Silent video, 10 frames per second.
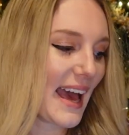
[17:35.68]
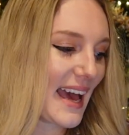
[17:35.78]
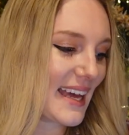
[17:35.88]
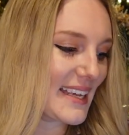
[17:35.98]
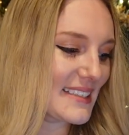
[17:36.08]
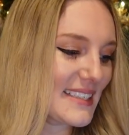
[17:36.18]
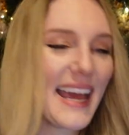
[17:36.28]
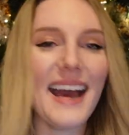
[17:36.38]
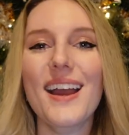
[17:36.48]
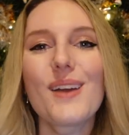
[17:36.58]
And
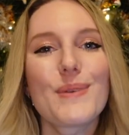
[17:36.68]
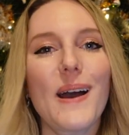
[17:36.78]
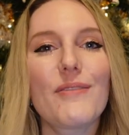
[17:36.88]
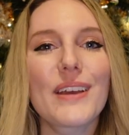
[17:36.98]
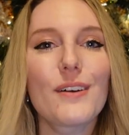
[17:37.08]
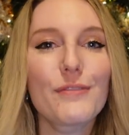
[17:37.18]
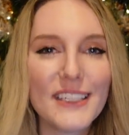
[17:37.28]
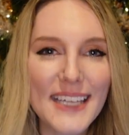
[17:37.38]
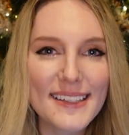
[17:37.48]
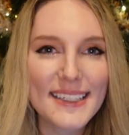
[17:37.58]
yeah, I hope you're having a
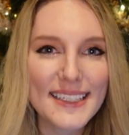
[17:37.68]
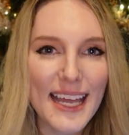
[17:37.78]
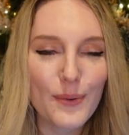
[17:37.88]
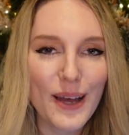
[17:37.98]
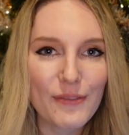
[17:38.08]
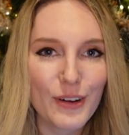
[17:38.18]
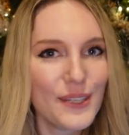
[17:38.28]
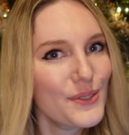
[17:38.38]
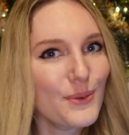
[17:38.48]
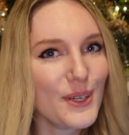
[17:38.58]
fantastic day, whatever it
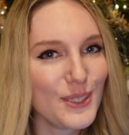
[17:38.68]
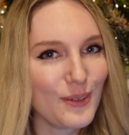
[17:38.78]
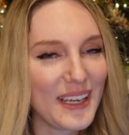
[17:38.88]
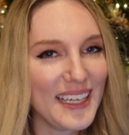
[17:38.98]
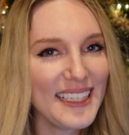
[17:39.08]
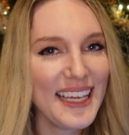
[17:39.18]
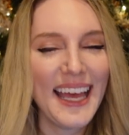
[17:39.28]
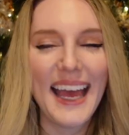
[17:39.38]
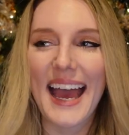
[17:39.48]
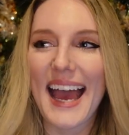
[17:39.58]
is you are doing.
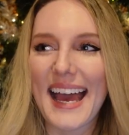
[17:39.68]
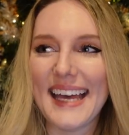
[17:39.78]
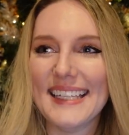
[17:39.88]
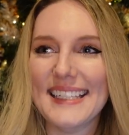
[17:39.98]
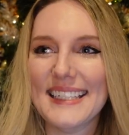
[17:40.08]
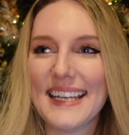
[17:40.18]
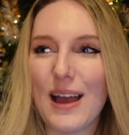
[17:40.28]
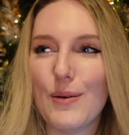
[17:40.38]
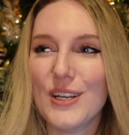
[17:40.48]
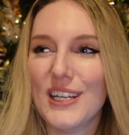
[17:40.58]
And
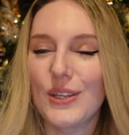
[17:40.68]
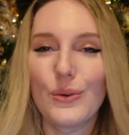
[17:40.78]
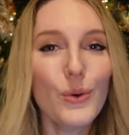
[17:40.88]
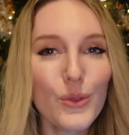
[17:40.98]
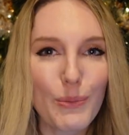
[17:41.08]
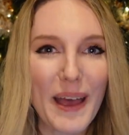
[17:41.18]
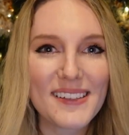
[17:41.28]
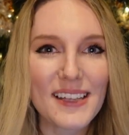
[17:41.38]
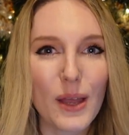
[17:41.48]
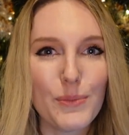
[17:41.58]
I'm wishing you all the
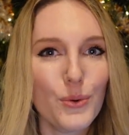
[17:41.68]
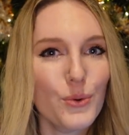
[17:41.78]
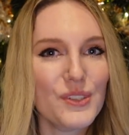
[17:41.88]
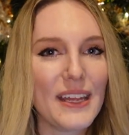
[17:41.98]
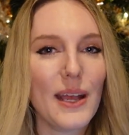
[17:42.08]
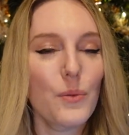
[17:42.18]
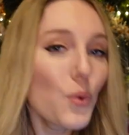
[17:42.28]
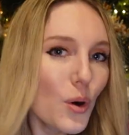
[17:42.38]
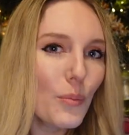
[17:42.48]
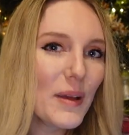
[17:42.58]
best. I hope you're all staying
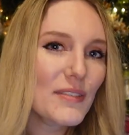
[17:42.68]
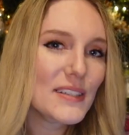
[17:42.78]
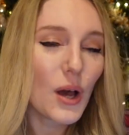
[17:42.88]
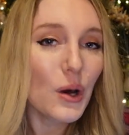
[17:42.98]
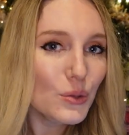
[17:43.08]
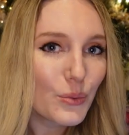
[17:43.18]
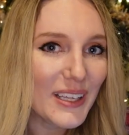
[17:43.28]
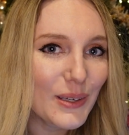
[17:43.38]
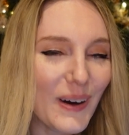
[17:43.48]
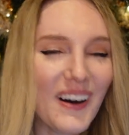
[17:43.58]
warm if it's cold where
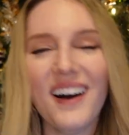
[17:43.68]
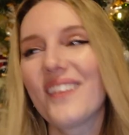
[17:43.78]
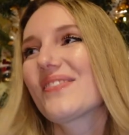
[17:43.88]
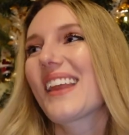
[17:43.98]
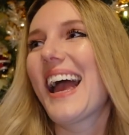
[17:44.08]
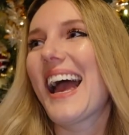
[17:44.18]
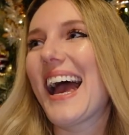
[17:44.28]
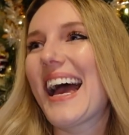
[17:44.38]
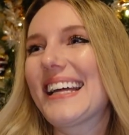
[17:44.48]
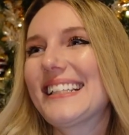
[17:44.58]
you are.
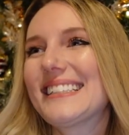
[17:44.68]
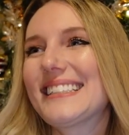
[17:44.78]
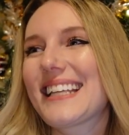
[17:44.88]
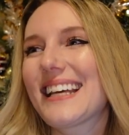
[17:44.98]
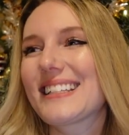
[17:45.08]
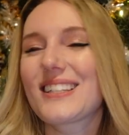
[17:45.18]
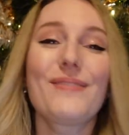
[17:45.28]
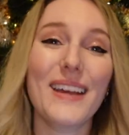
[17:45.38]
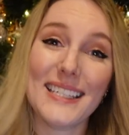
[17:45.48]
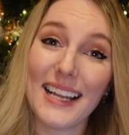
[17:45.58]
And don't
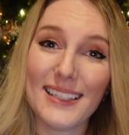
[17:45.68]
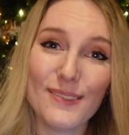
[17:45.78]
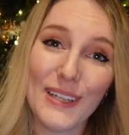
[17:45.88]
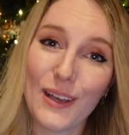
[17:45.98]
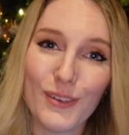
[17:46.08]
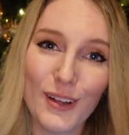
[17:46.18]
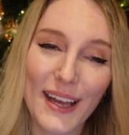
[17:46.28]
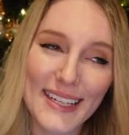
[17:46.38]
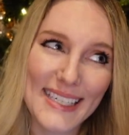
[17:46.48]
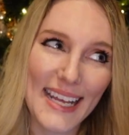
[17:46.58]
forget to like this video if you
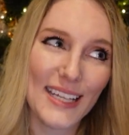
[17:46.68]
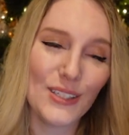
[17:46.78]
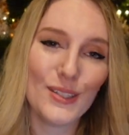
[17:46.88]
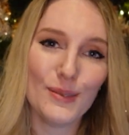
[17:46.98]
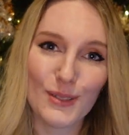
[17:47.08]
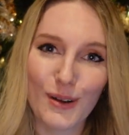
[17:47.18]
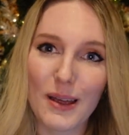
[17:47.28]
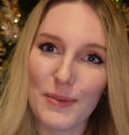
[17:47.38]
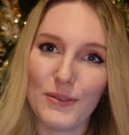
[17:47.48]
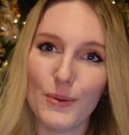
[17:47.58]
liked it. Do
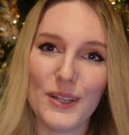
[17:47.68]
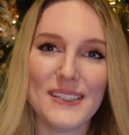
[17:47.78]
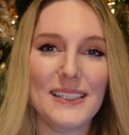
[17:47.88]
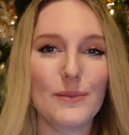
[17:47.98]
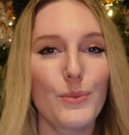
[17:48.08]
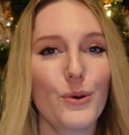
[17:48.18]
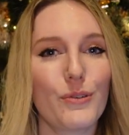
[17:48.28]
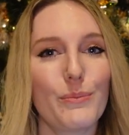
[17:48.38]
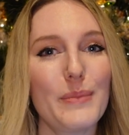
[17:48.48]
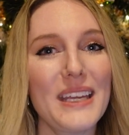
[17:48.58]
subscribe if you want to see some more
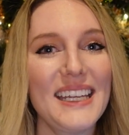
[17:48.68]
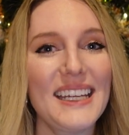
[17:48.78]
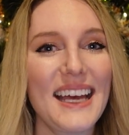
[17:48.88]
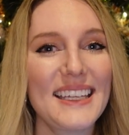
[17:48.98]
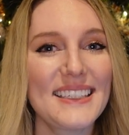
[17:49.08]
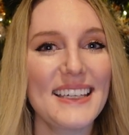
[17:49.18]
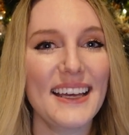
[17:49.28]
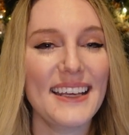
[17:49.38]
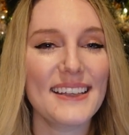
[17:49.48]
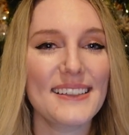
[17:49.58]
from me. And
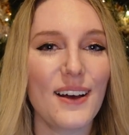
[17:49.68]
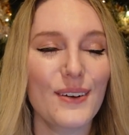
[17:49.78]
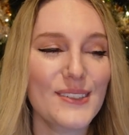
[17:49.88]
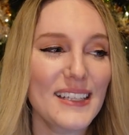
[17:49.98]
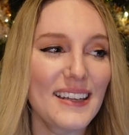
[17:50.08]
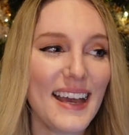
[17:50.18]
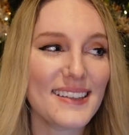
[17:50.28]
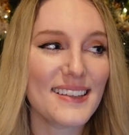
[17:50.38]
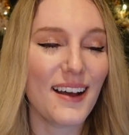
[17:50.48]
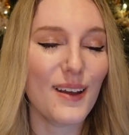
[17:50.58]
I guess I'll see you
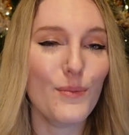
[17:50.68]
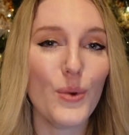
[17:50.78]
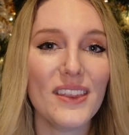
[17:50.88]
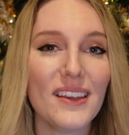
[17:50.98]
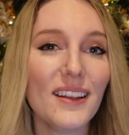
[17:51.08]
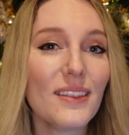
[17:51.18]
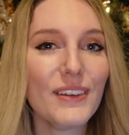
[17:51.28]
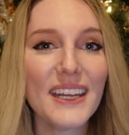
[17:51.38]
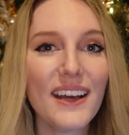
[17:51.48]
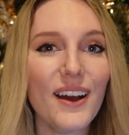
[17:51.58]
next time with another
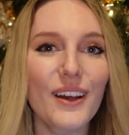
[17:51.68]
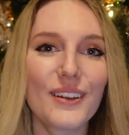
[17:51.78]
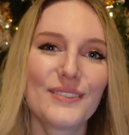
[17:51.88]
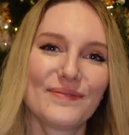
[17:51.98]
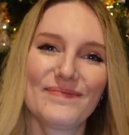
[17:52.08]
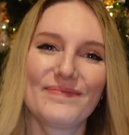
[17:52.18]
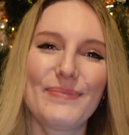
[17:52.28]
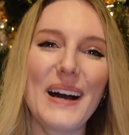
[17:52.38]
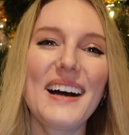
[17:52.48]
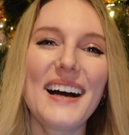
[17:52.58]
video.
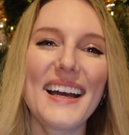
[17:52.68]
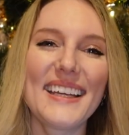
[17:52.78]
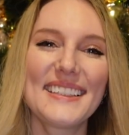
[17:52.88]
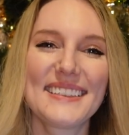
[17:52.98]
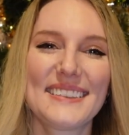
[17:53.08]
Bye.